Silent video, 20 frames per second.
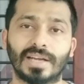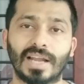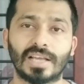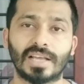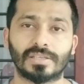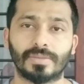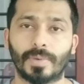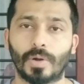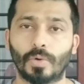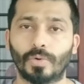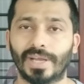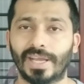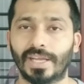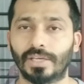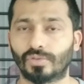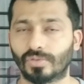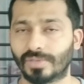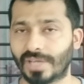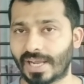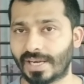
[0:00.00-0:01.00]
lasts about
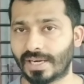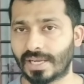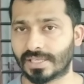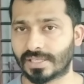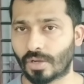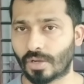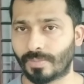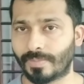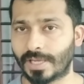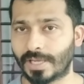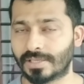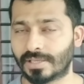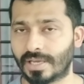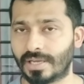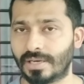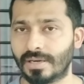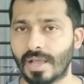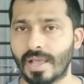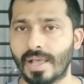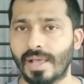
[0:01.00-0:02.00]
8 to 9 hours on my
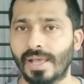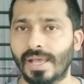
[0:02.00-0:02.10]
skin.